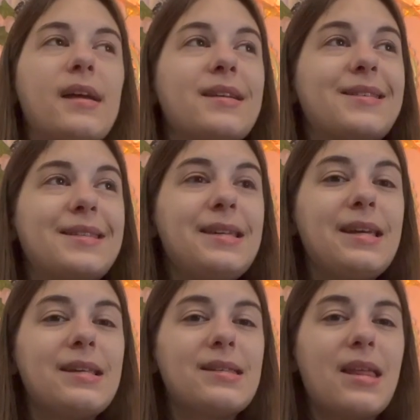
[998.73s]

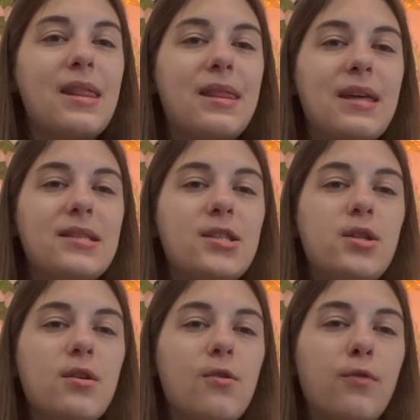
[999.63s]
sees this
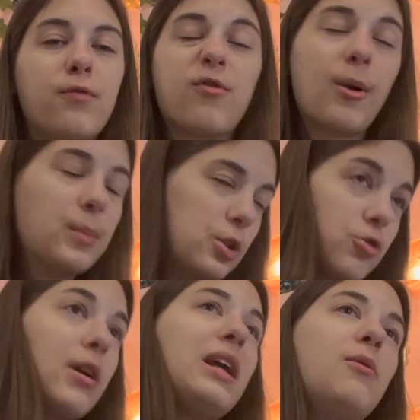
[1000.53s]
dude from the
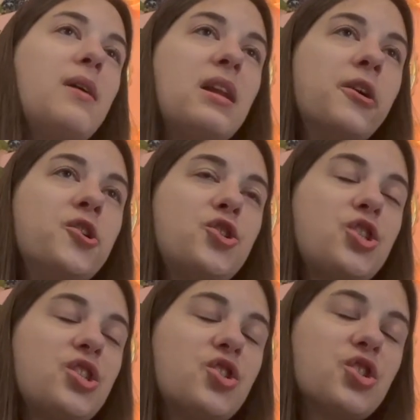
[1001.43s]
train window and
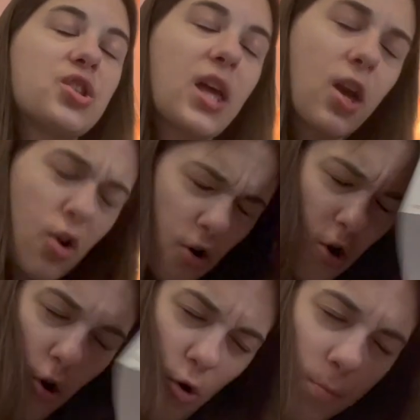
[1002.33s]
she's just like,
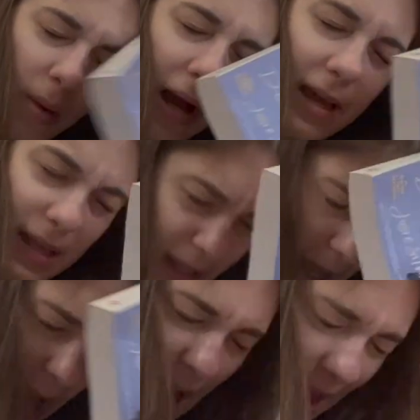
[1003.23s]
oh my
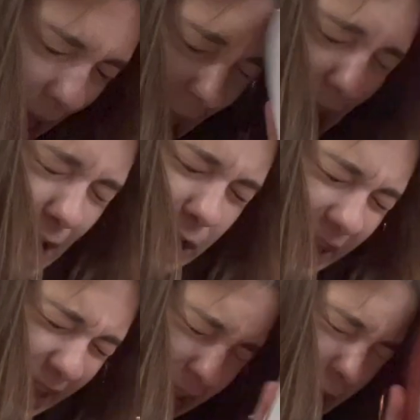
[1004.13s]
god, I
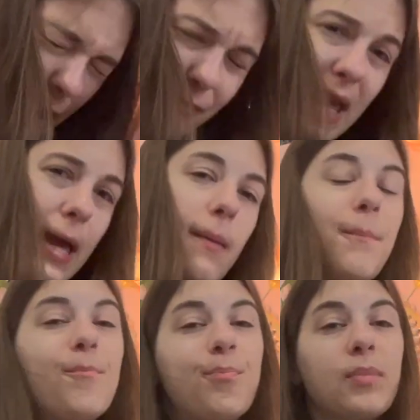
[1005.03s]
love
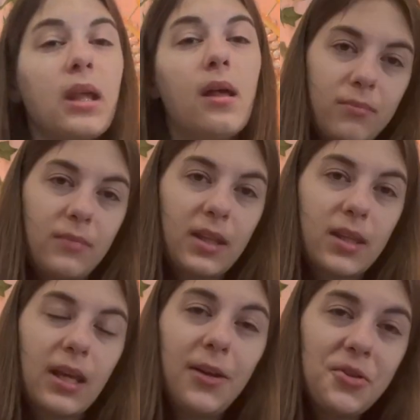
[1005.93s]
him.
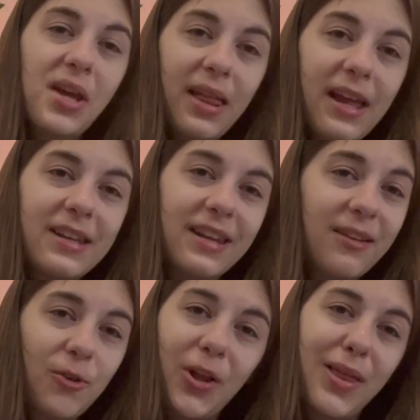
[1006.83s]
Can you tell I didn't
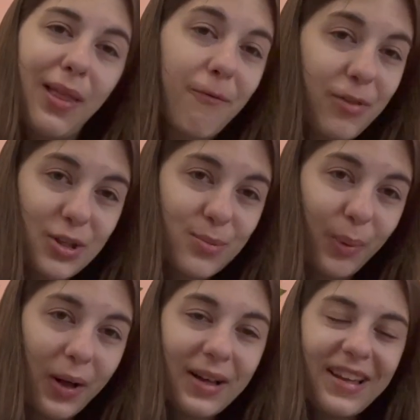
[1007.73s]
really love this
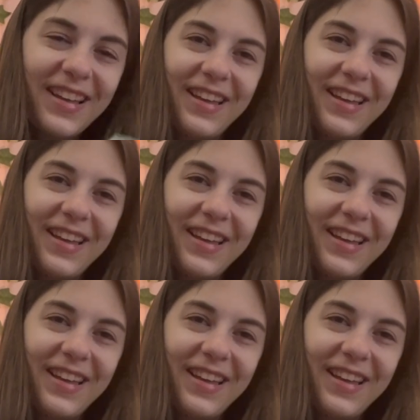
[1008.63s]
book?